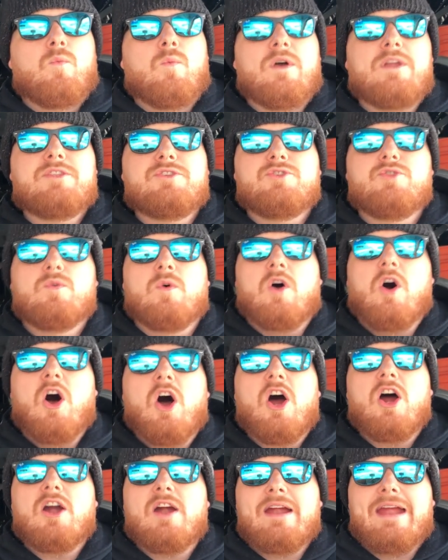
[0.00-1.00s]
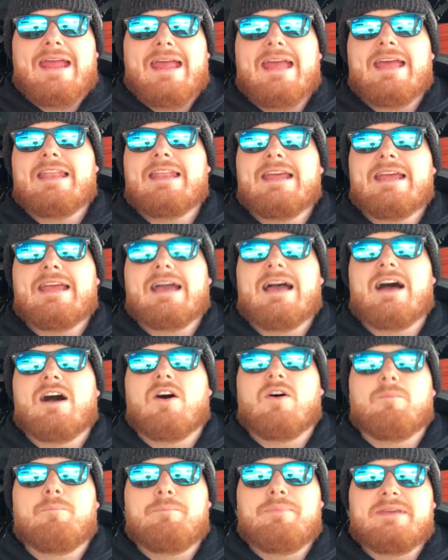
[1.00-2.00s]
when you are handing
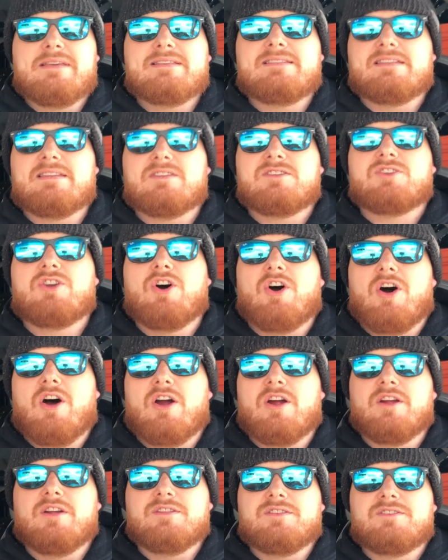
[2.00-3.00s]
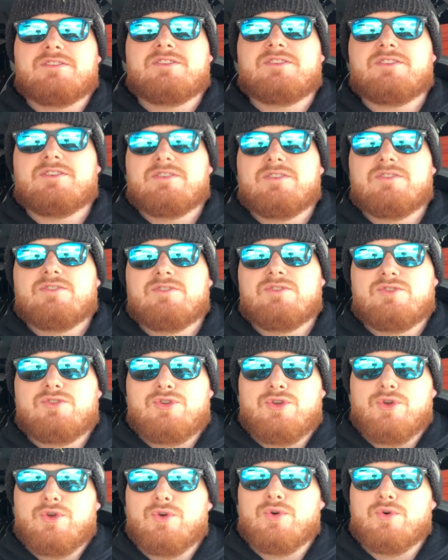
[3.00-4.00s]
out business cards
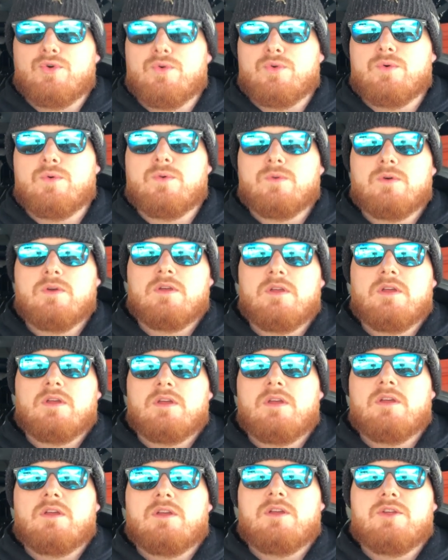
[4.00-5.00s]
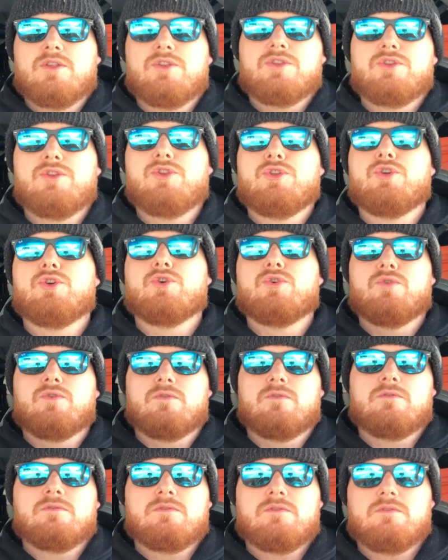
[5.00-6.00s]
to new
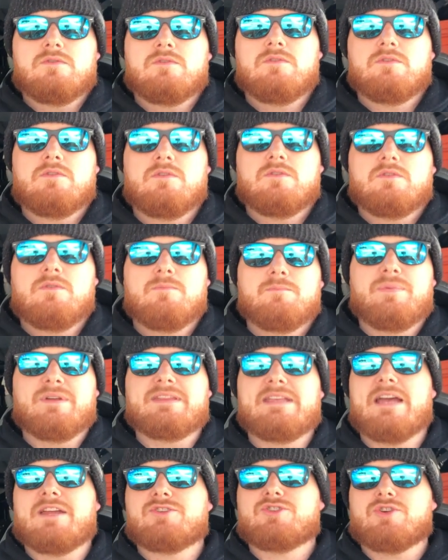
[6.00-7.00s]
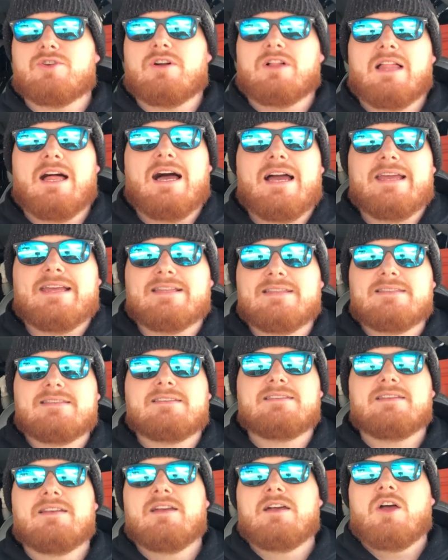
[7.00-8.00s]
potential
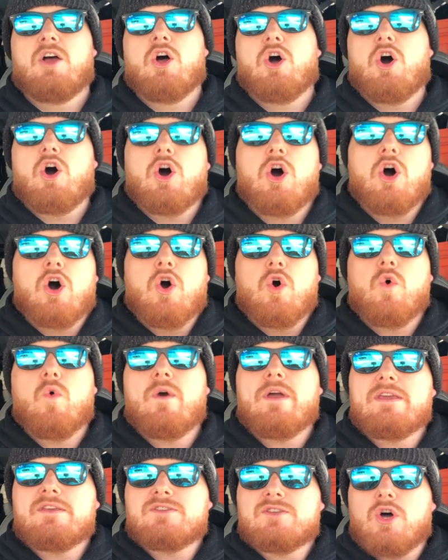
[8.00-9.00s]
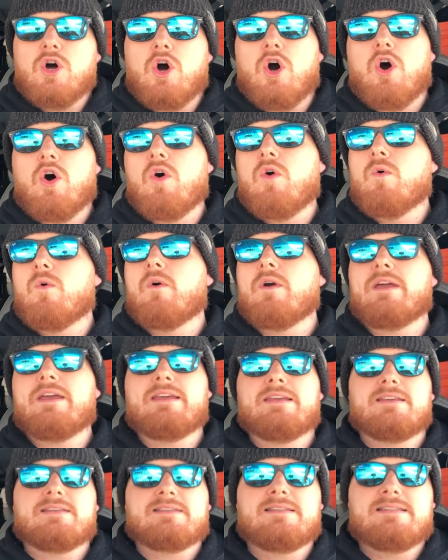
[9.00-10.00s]
clients, always,
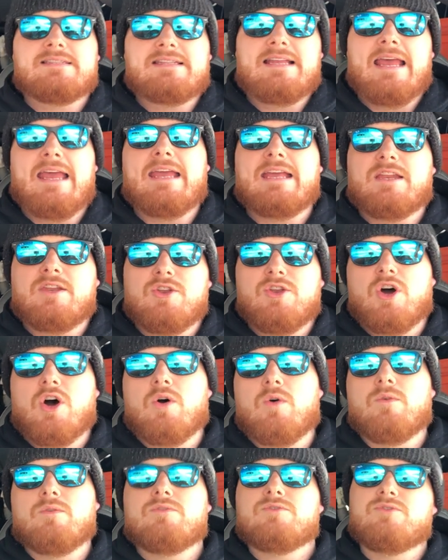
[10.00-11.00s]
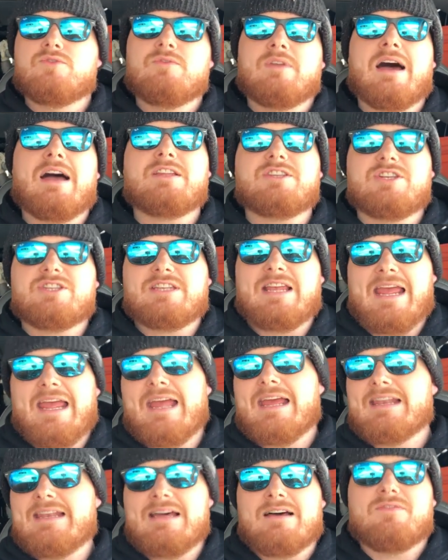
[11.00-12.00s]
always take note. Do not just
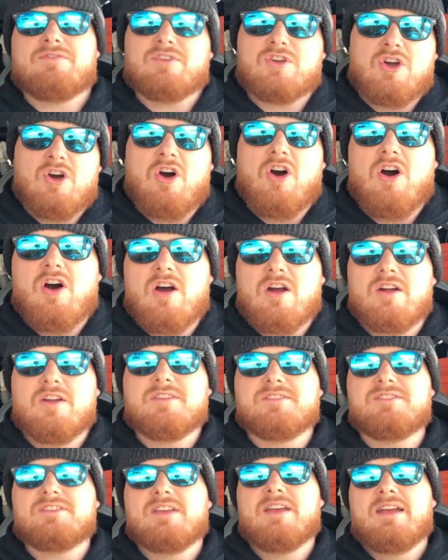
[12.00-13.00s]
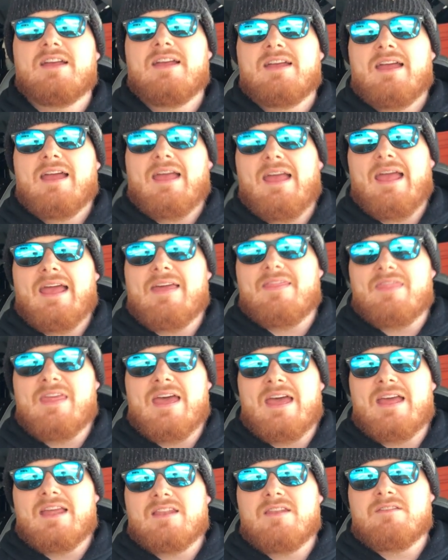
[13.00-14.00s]
hand out the cards and
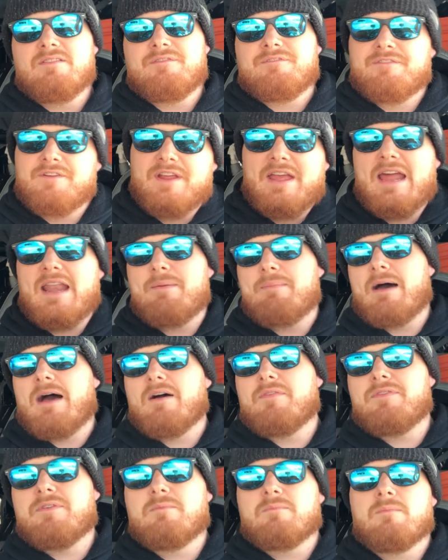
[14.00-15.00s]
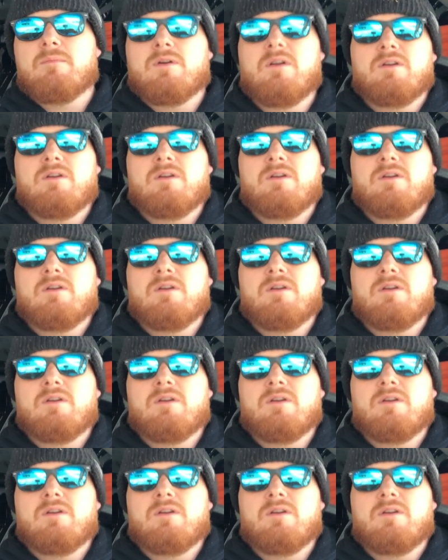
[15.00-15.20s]
then forget about them.